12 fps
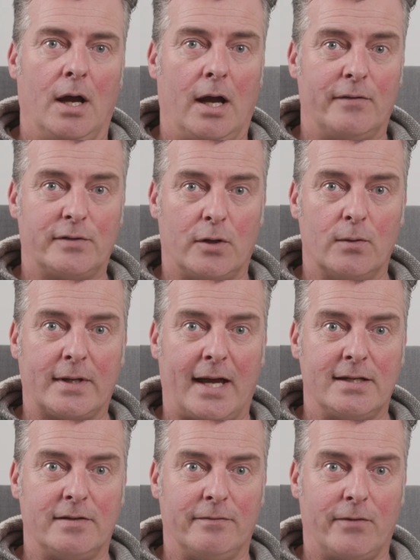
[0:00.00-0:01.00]
I've told
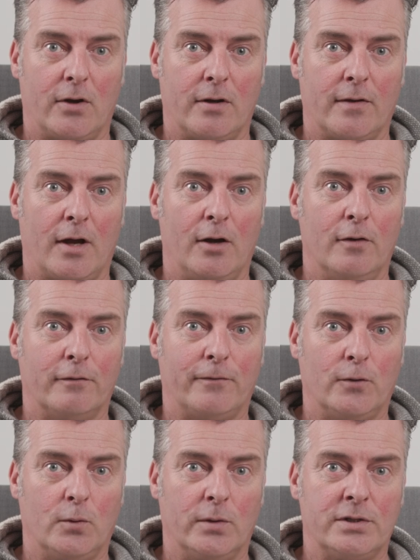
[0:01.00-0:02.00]
Katie and Vernon that I look
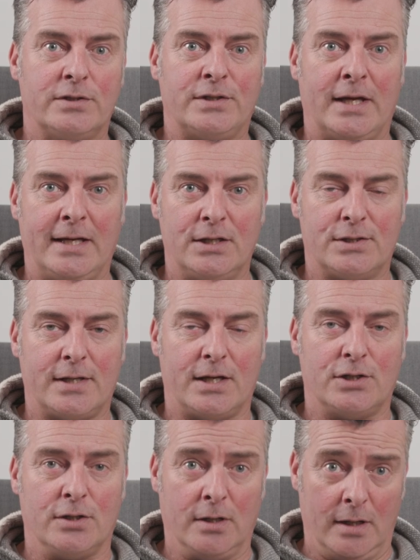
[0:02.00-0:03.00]
forward to each
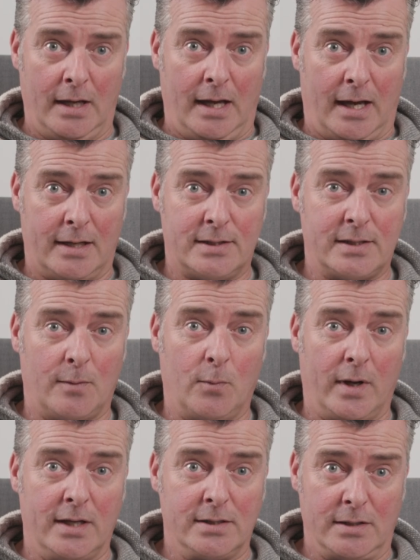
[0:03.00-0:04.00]
session, and in some
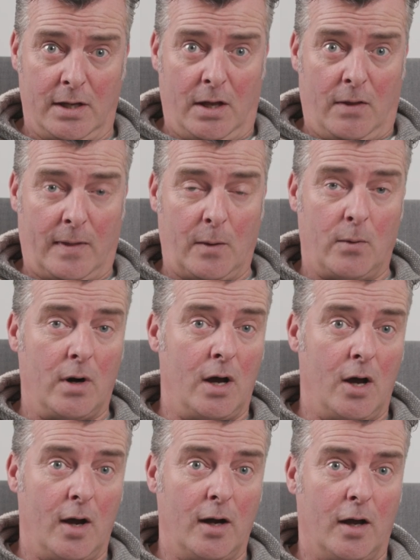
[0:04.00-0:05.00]
ways, they were a
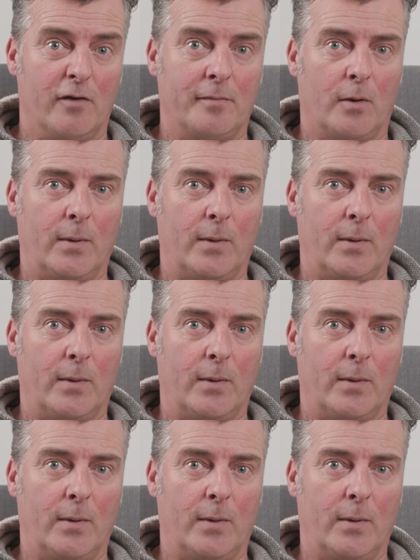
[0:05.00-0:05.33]
highlight of my